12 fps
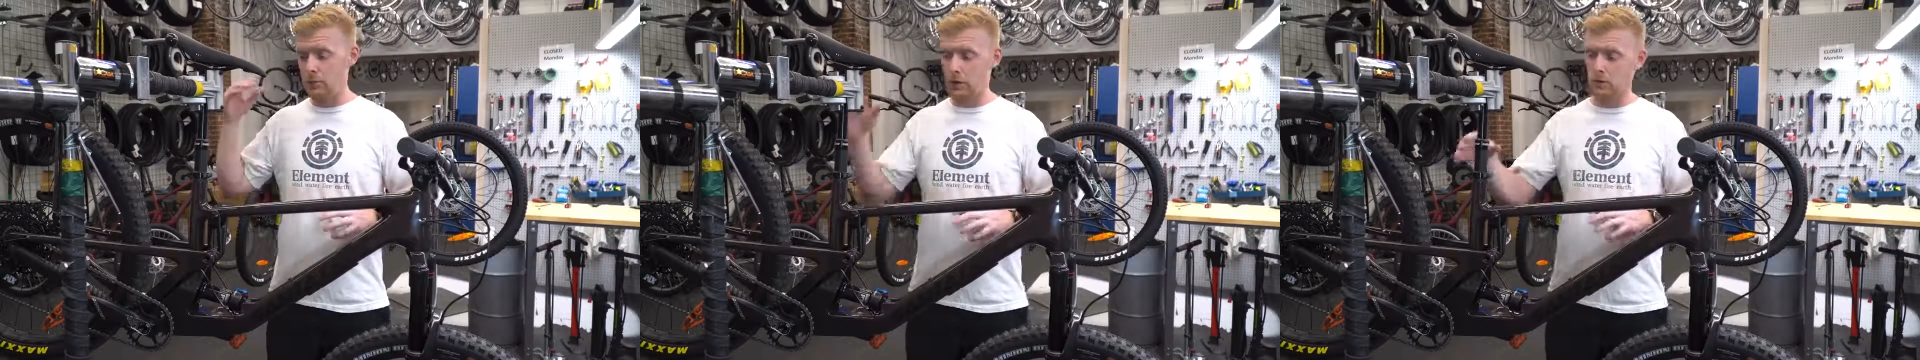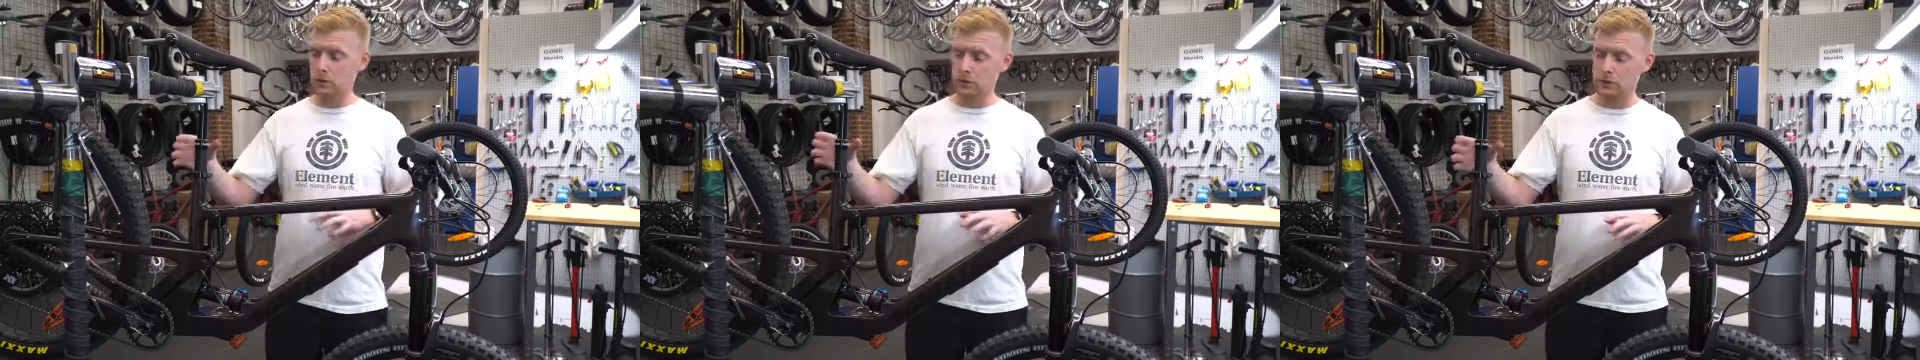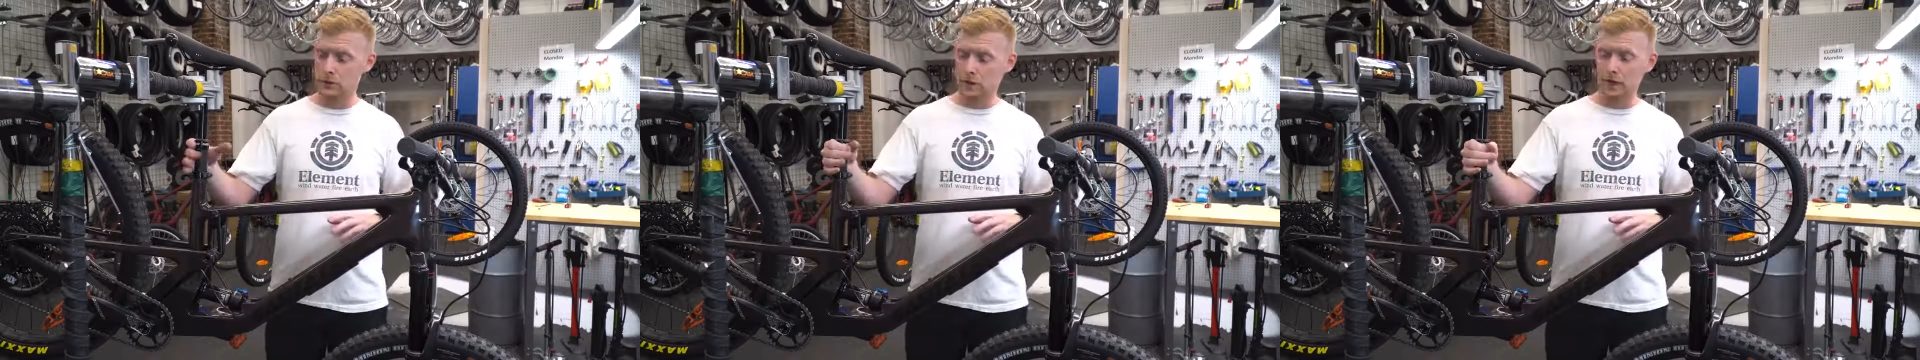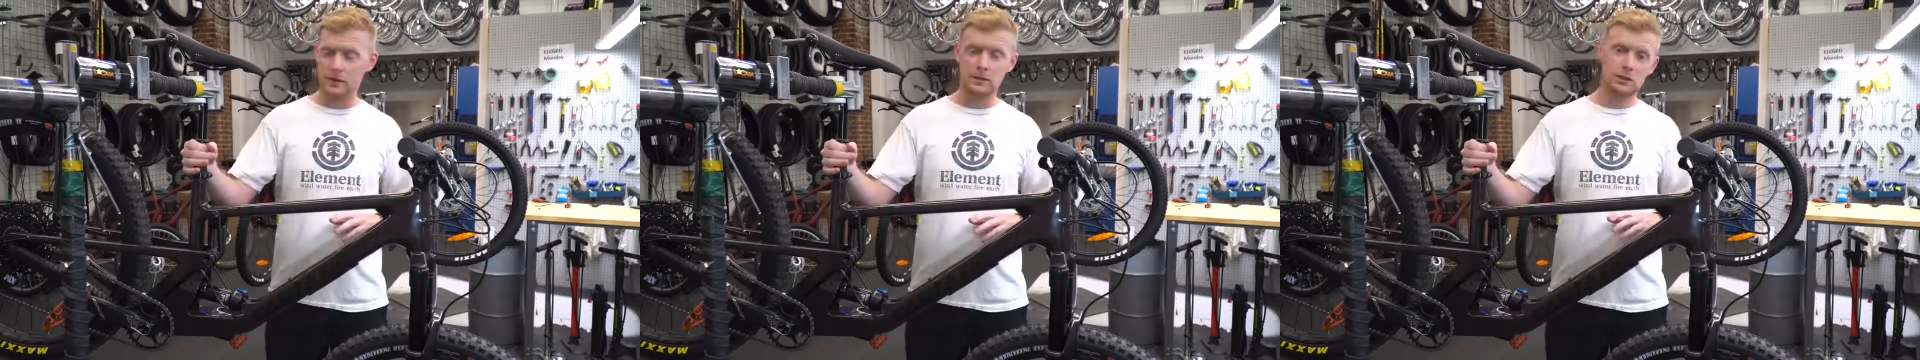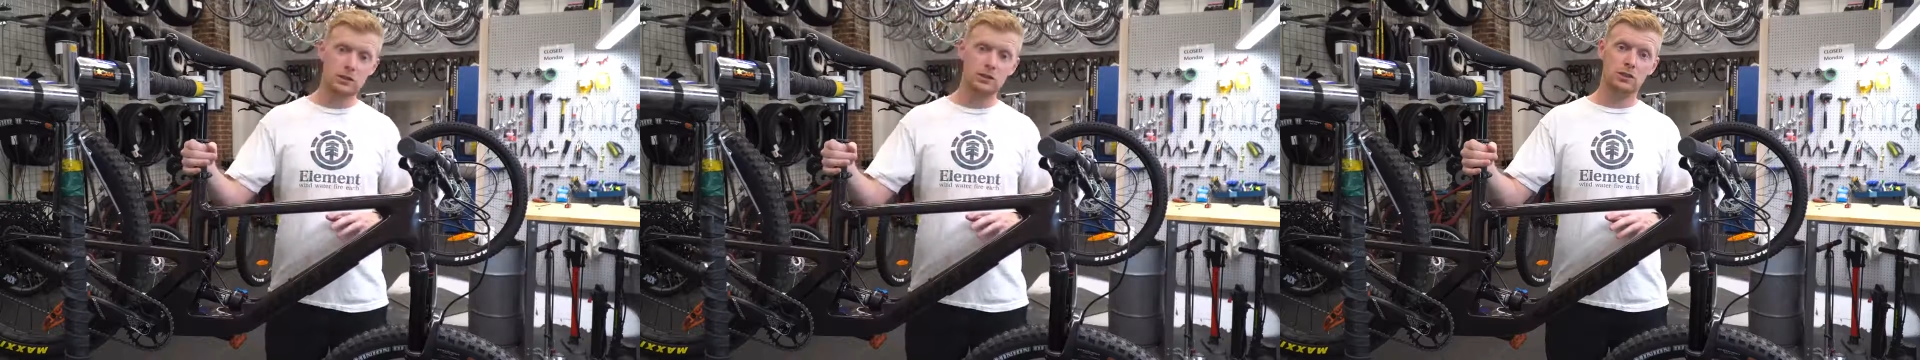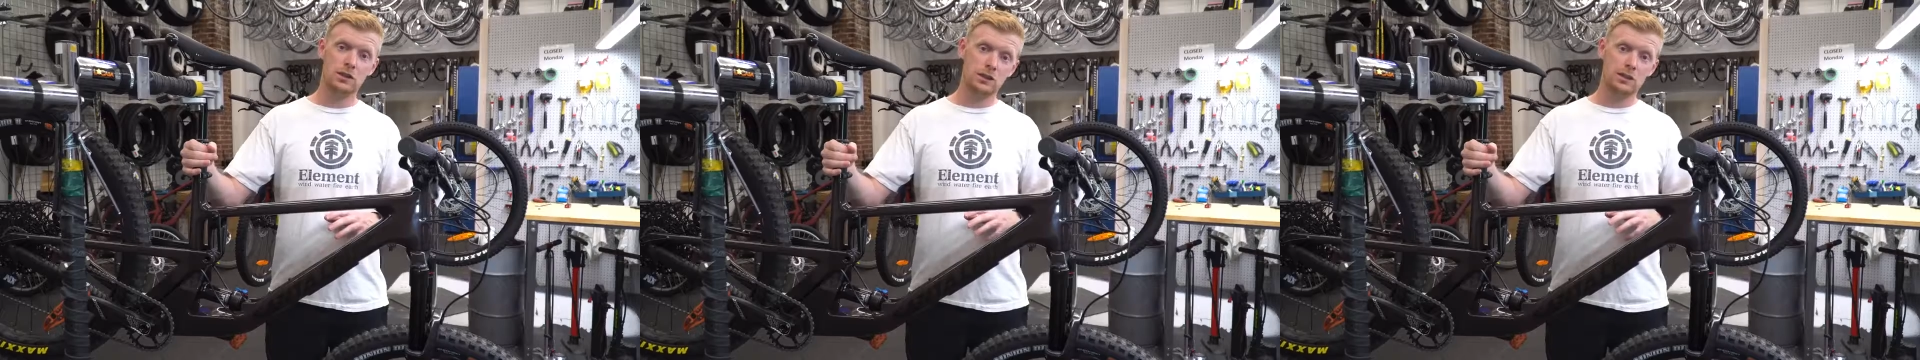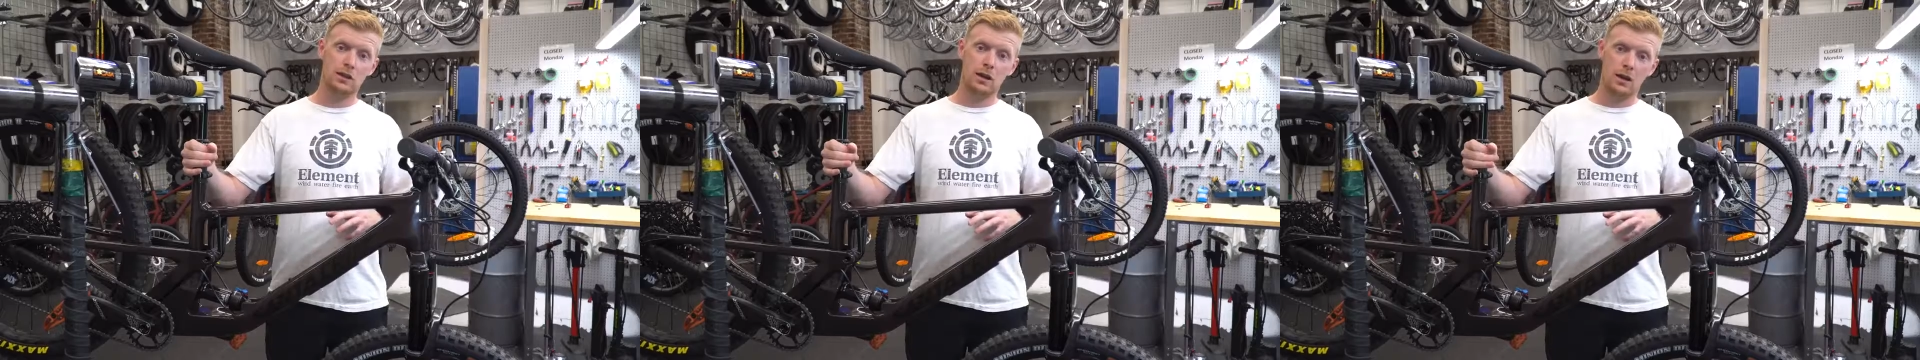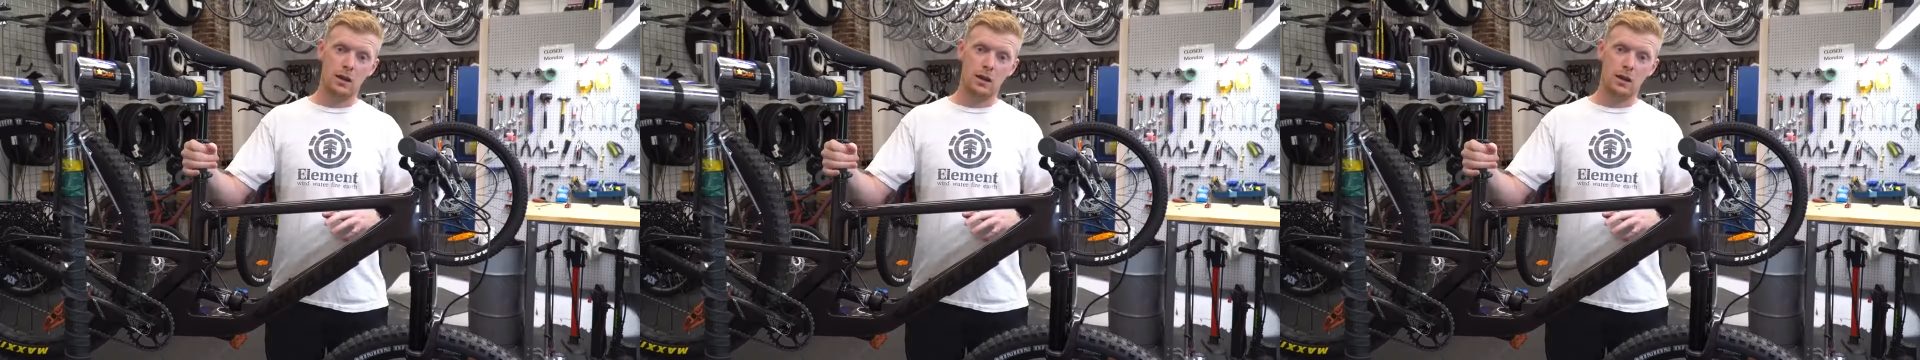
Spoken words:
Comes with the SDG